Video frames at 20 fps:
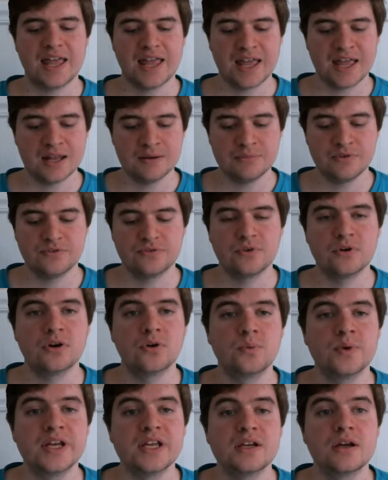And
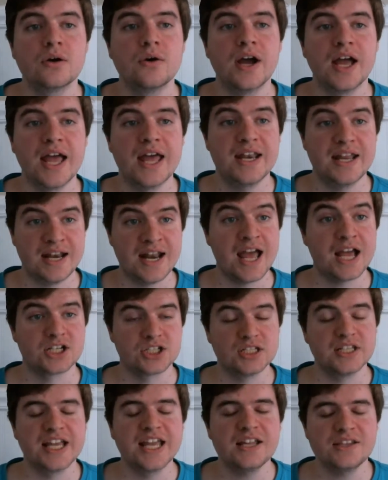before we go ahead and
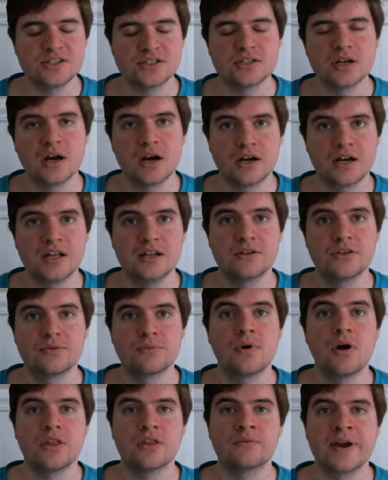actually get started
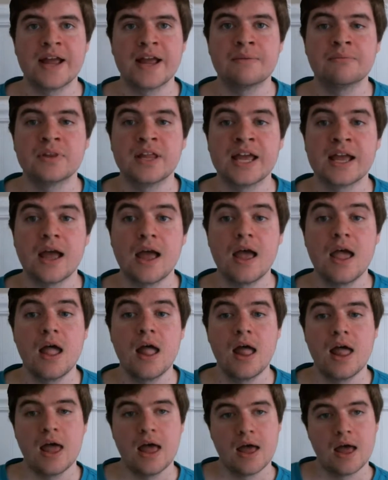through all the rambling,
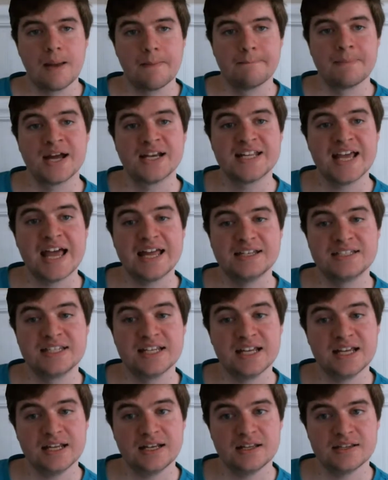my dad
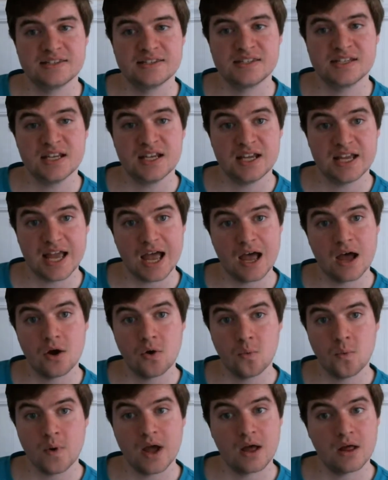did see
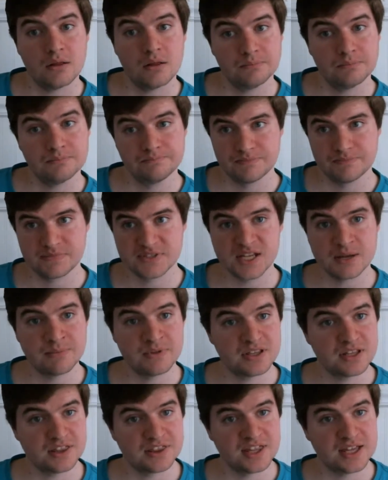how well
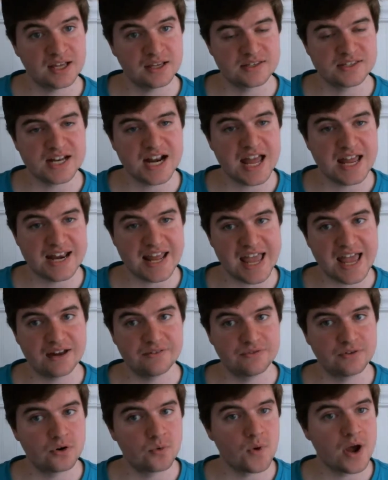some of the things that I had
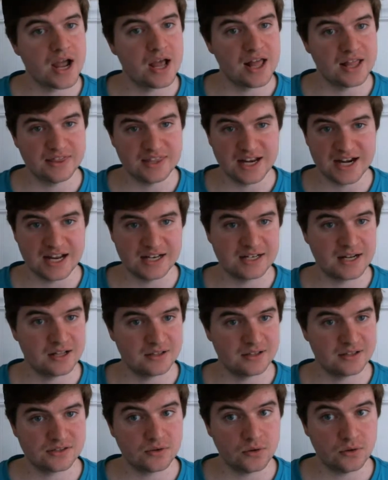had for a while that had
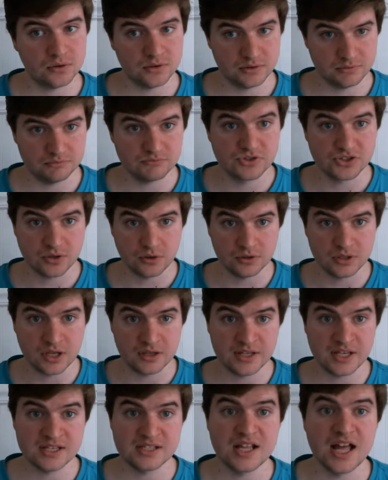not sold
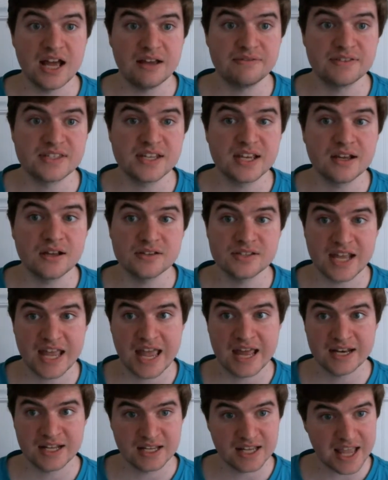sold on these live sales,
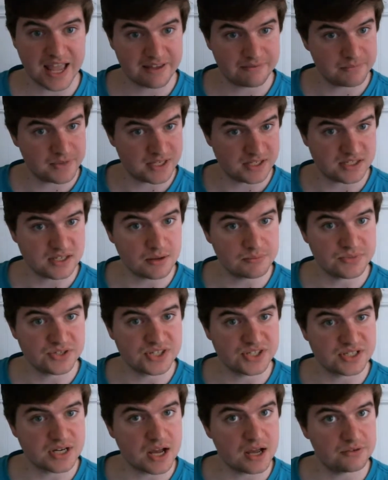and he gave me some
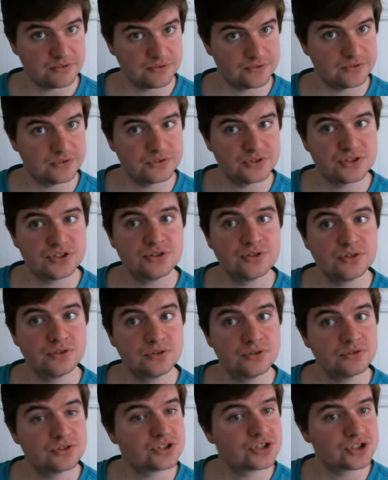stuff
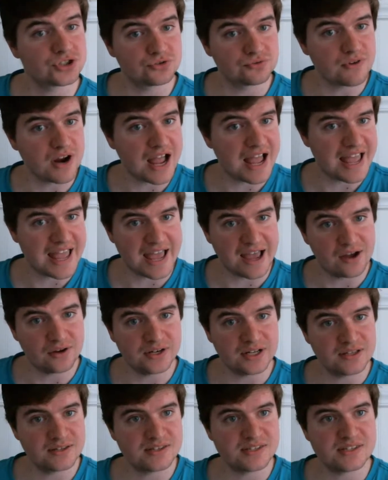to try
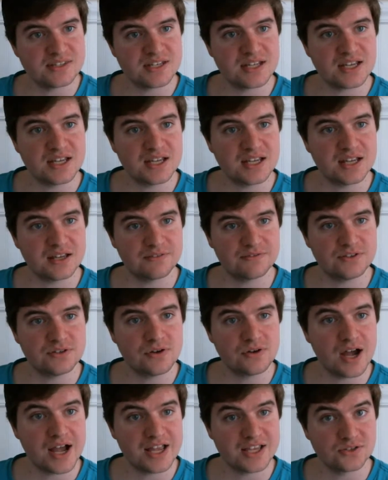out and see if
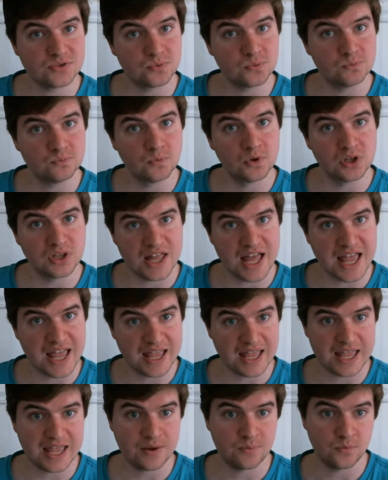you guys will
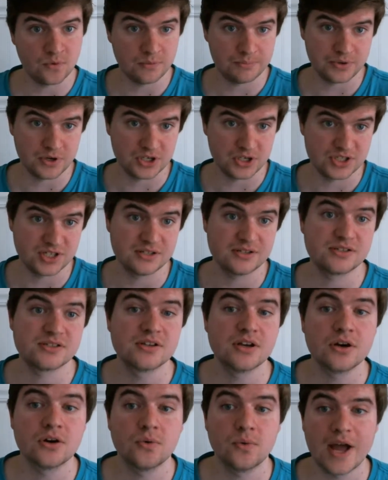like and will purchase.
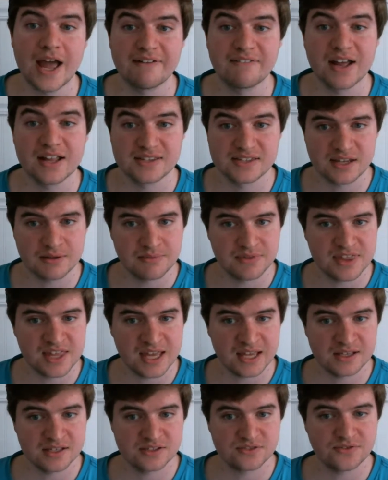So I got some
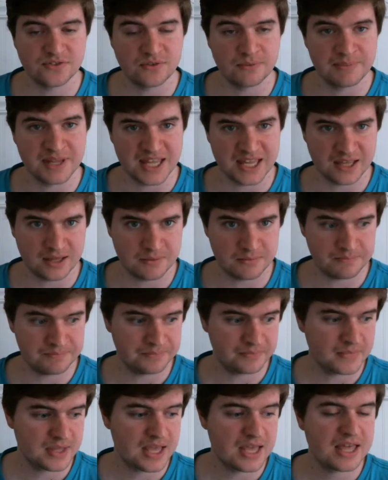things from
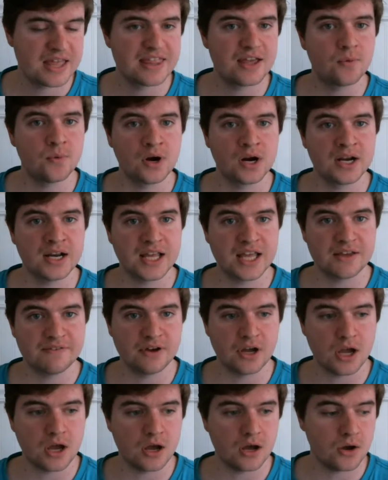him that we're gonna give
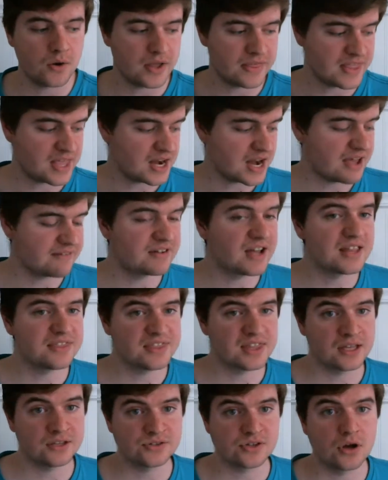a go, and then I've
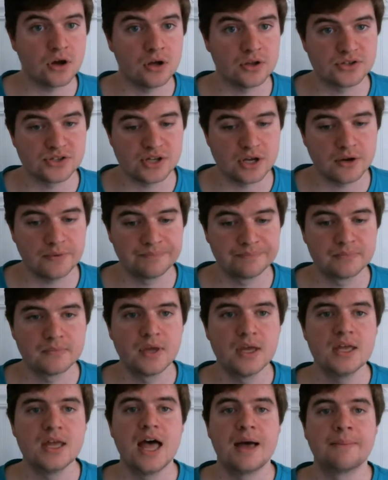got things also.
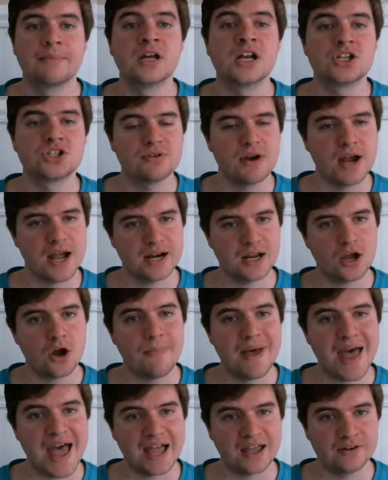I'm gonna try to
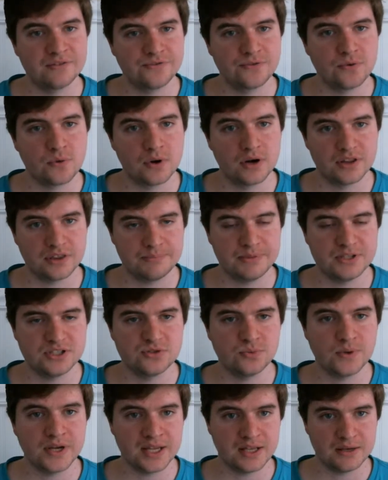go back and forth
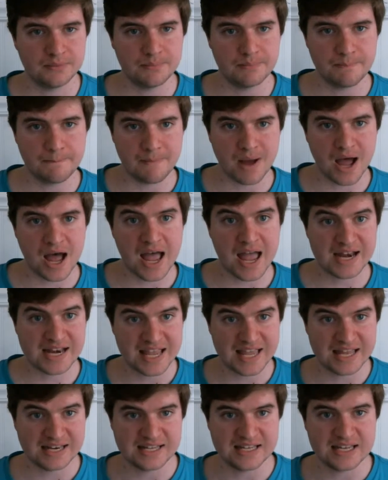between mine
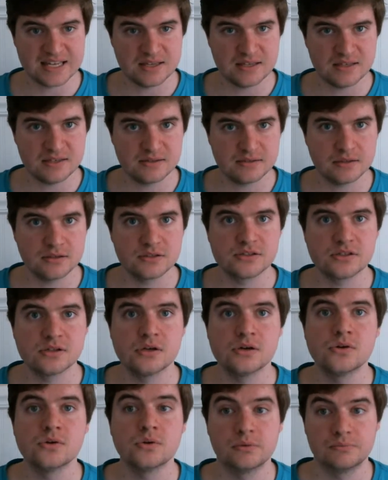and his,
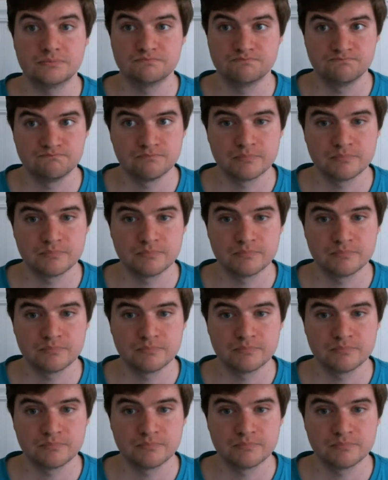so